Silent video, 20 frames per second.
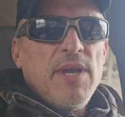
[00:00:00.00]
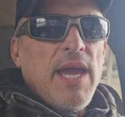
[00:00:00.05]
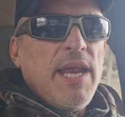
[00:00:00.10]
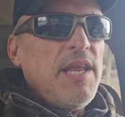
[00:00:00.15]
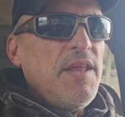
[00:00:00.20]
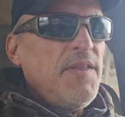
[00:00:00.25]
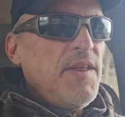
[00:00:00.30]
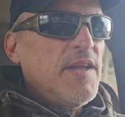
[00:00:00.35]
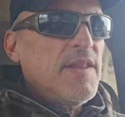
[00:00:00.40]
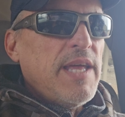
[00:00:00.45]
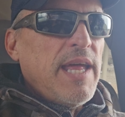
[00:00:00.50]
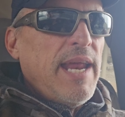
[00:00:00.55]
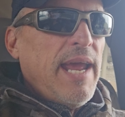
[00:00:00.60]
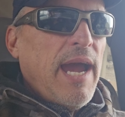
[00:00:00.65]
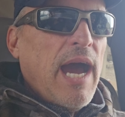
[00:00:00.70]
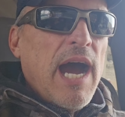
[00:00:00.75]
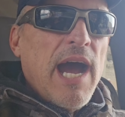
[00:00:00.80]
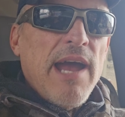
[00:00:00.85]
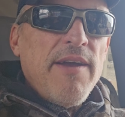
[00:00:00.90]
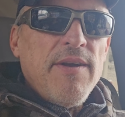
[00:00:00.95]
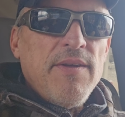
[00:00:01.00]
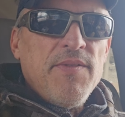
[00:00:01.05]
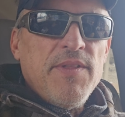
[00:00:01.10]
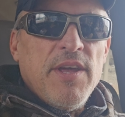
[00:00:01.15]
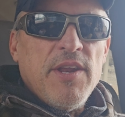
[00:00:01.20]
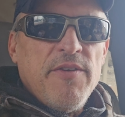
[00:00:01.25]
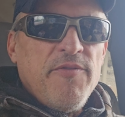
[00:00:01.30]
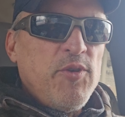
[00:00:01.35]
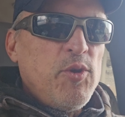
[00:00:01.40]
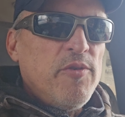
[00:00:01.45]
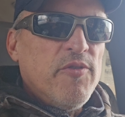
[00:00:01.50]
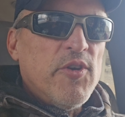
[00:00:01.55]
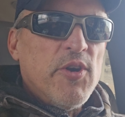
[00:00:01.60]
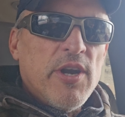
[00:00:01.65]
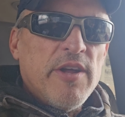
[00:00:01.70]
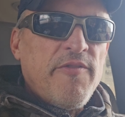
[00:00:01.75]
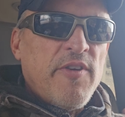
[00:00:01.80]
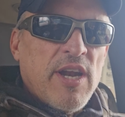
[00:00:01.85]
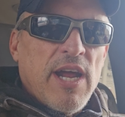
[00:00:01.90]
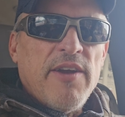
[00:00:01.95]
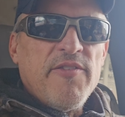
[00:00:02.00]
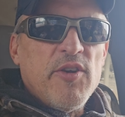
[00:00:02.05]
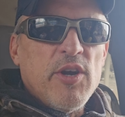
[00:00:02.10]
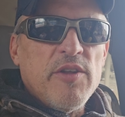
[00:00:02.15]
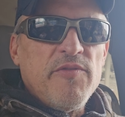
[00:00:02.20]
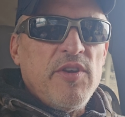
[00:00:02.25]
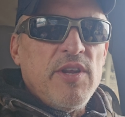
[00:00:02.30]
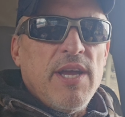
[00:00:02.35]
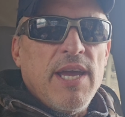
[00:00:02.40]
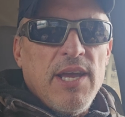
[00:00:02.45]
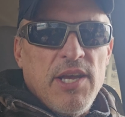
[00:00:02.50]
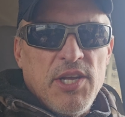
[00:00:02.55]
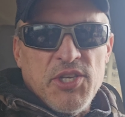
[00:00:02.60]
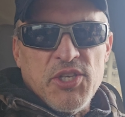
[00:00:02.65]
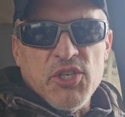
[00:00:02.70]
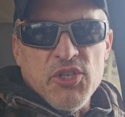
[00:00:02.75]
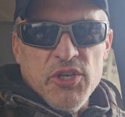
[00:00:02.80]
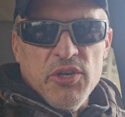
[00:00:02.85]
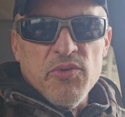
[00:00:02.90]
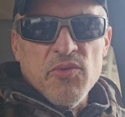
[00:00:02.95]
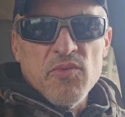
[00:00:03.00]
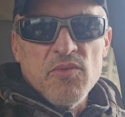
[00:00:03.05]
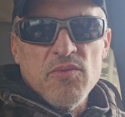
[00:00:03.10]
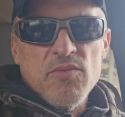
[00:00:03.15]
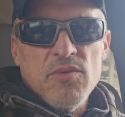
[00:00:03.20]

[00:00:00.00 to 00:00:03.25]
Anything that I that if you've heard of and I've heard of it, it's true.